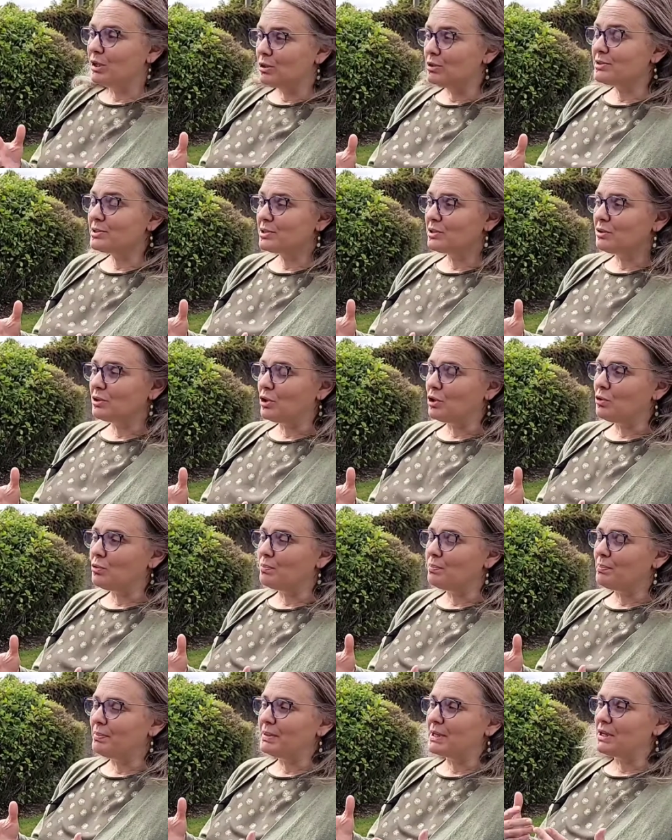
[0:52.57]
also know,
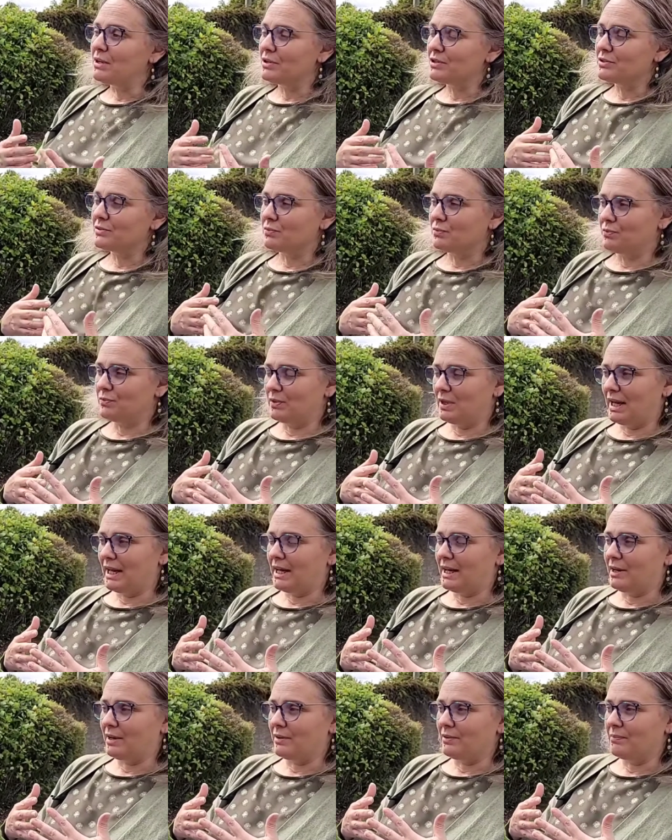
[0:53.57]
because of
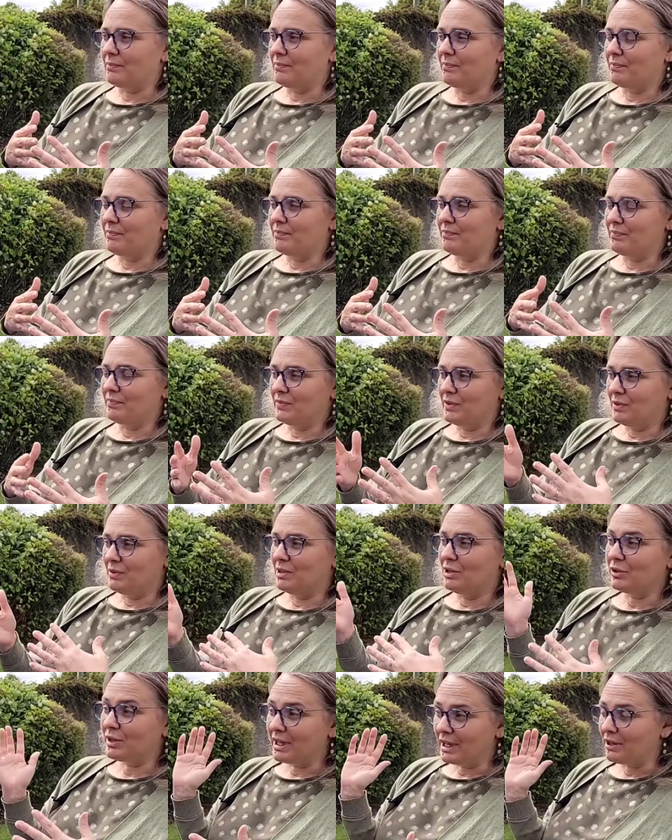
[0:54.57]

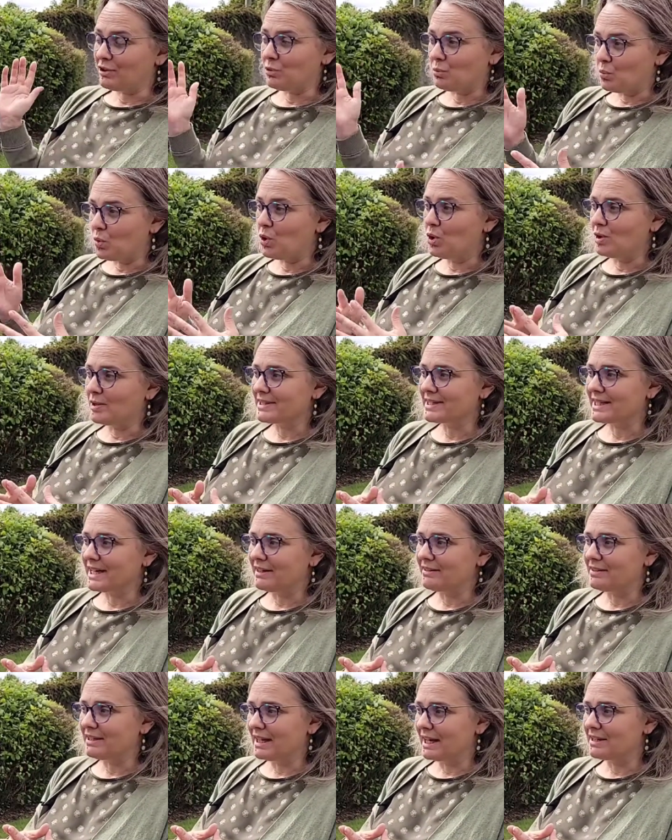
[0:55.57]
looking at the walls
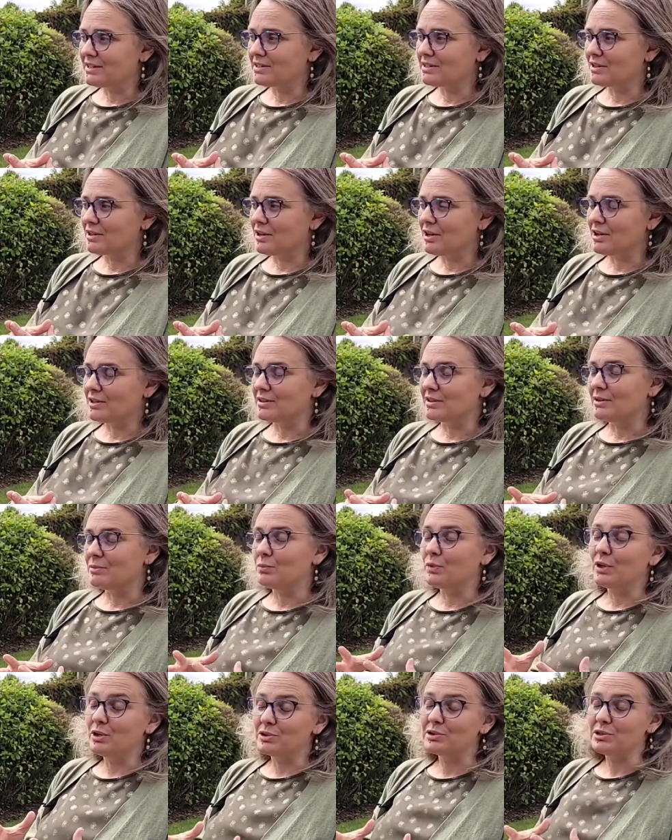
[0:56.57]
down at the end of the garden,
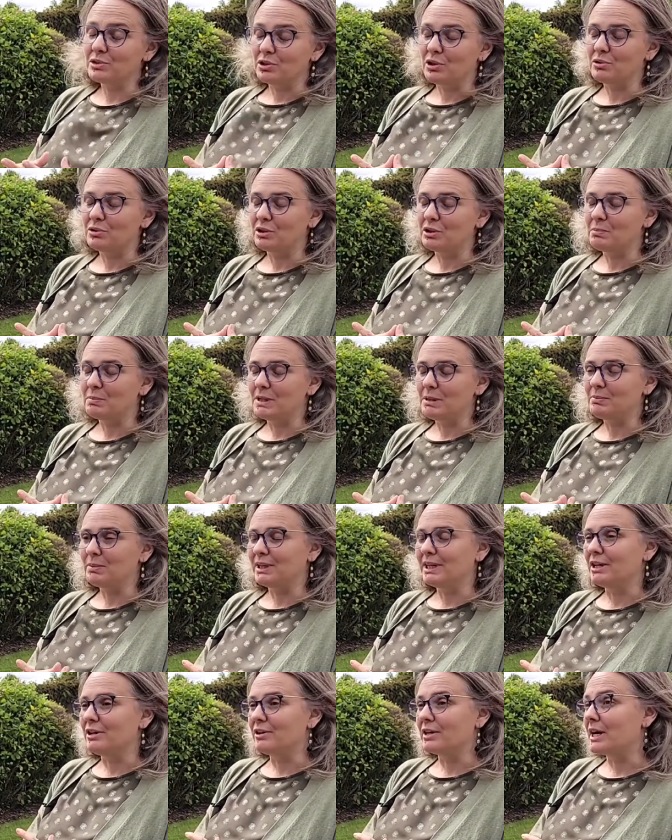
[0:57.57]
that we also know that the
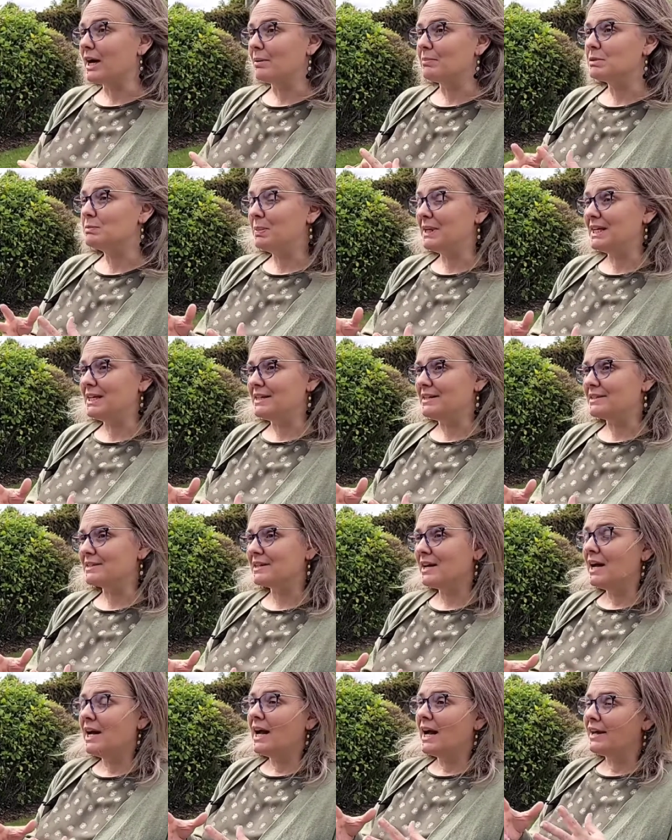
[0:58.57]
people here kept
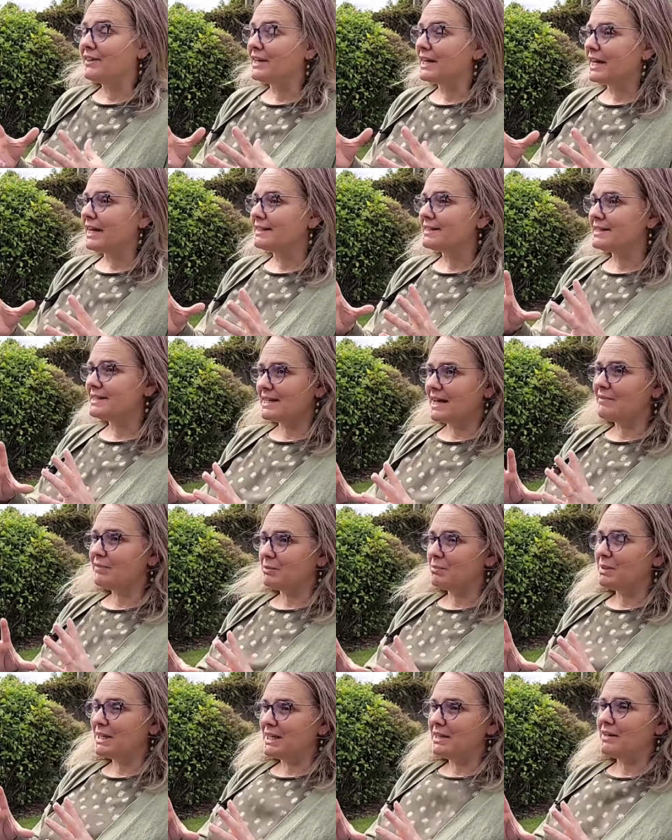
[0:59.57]
bees, and they had
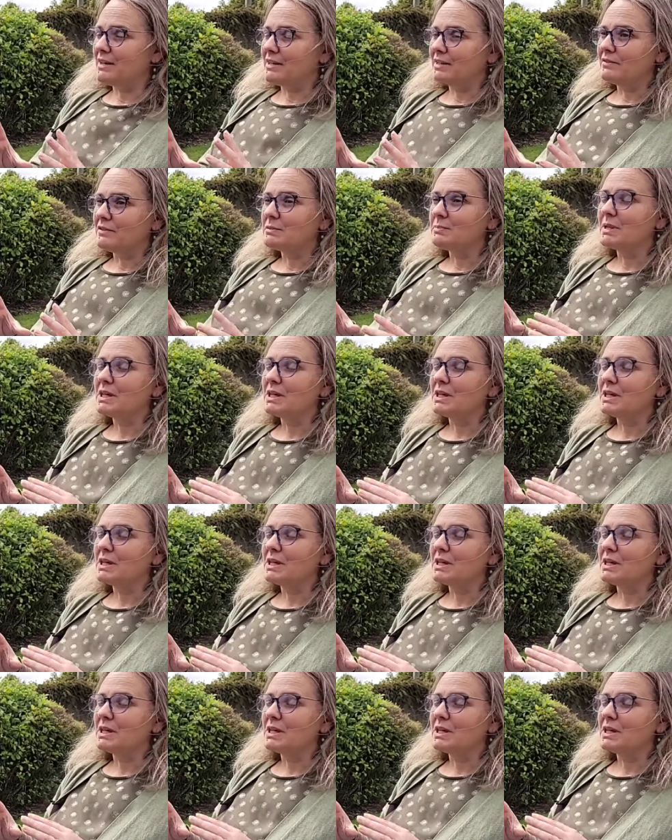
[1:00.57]
7 beehives,